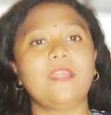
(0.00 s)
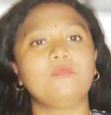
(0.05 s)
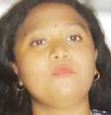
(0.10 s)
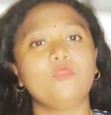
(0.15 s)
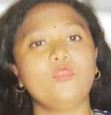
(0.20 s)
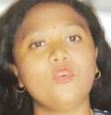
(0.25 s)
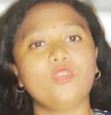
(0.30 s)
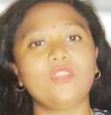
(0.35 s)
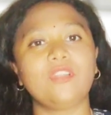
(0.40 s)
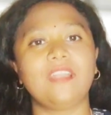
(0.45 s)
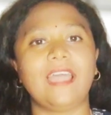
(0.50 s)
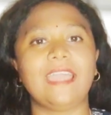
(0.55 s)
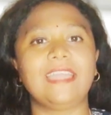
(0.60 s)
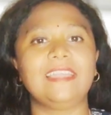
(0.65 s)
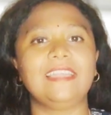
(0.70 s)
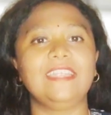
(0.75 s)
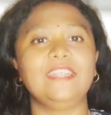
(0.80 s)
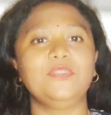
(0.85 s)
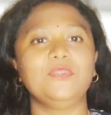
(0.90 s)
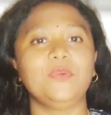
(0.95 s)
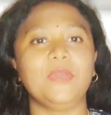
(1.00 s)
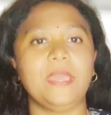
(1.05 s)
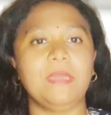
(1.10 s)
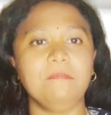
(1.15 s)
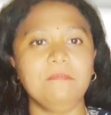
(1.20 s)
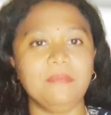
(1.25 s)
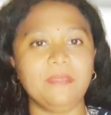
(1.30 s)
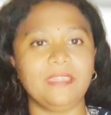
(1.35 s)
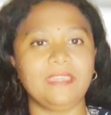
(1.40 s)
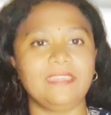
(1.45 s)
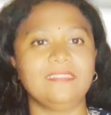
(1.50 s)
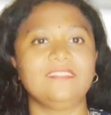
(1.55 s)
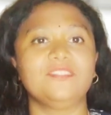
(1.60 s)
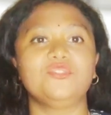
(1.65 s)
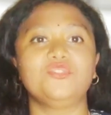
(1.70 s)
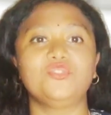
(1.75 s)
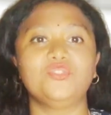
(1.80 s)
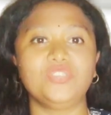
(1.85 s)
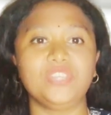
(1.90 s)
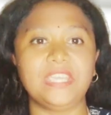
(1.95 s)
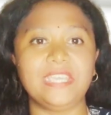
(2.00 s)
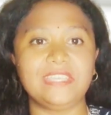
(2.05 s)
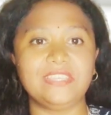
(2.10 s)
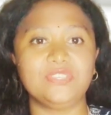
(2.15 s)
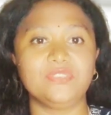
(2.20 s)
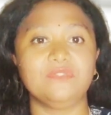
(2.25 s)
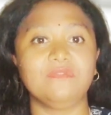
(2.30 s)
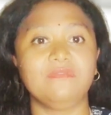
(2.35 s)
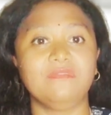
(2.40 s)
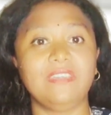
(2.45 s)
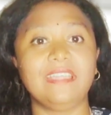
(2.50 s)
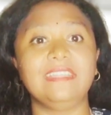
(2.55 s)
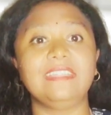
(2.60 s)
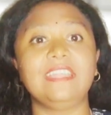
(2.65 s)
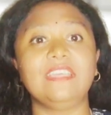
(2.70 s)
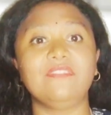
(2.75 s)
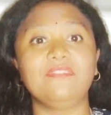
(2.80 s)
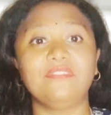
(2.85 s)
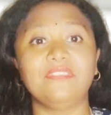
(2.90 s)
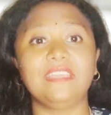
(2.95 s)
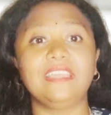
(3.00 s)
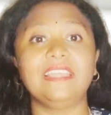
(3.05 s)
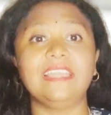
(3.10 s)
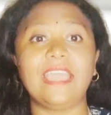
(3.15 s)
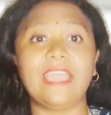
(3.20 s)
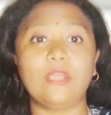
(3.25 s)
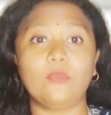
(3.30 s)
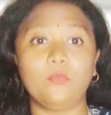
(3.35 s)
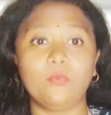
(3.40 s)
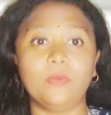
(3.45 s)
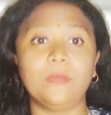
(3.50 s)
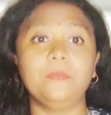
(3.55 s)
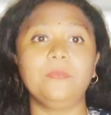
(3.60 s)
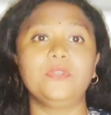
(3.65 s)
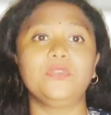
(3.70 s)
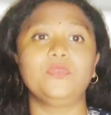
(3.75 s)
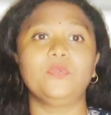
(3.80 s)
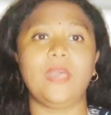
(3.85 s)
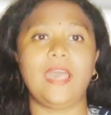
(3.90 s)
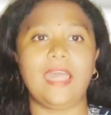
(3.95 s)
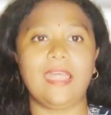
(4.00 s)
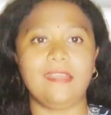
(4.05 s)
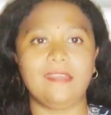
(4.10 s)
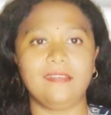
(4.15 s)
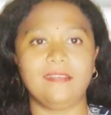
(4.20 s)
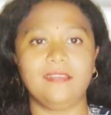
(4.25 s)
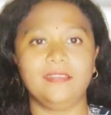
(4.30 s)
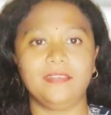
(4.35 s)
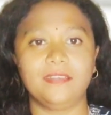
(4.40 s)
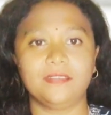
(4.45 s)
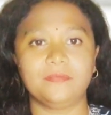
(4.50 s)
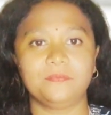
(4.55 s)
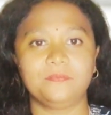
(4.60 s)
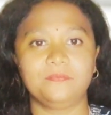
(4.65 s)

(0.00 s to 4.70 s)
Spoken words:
more likely to embrace change when they feel equipped to handle it.